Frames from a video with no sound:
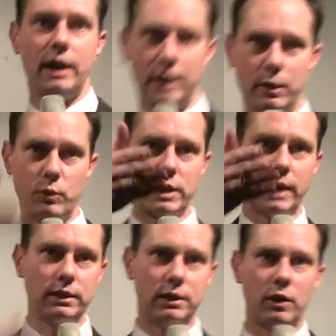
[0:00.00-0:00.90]
And it was
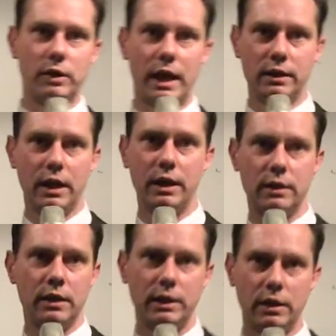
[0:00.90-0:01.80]
like, you know,
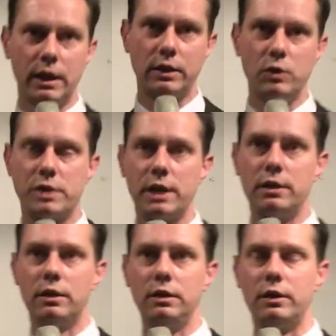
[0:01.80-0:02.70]
like you said
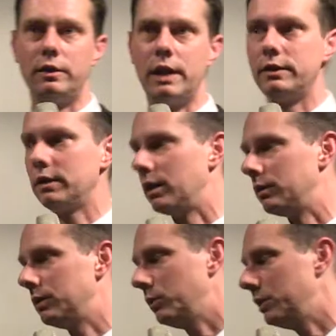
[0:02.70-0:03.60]
earlier, that, you know,
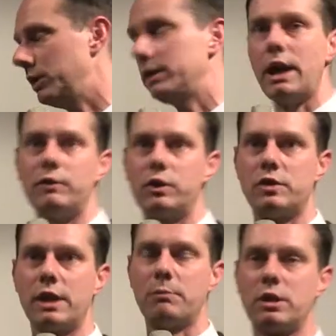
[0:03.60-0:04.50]
we didn't have to
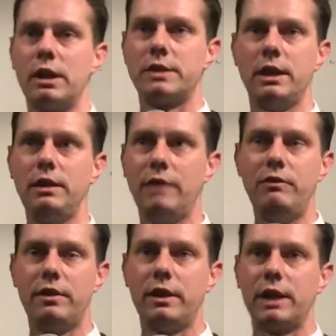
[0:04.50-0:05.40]
conceptualize
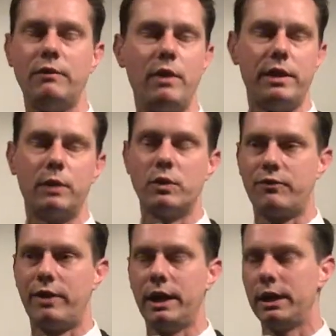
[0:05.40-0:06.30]
everything. Everything was
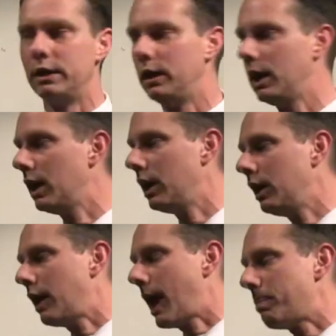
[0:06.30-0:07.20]
fine.
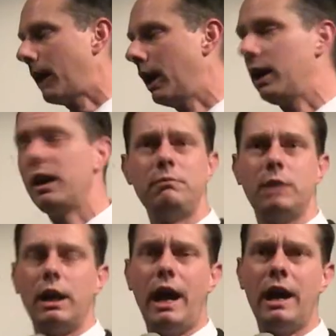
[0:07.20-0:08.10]

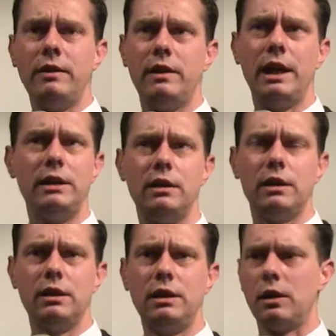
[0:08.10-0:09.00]
And then,
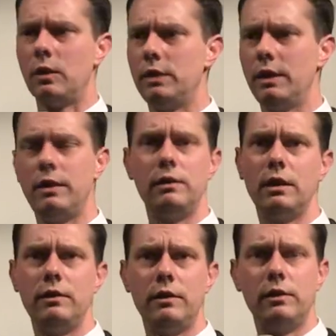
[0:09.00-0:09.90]
you know,
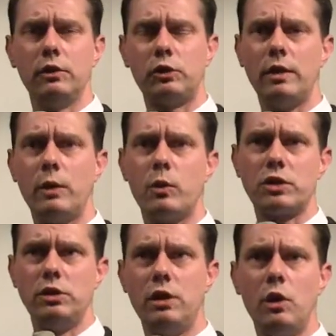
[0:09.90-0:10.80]
so there was
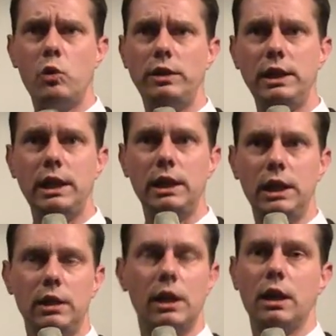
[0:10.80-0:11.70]
no need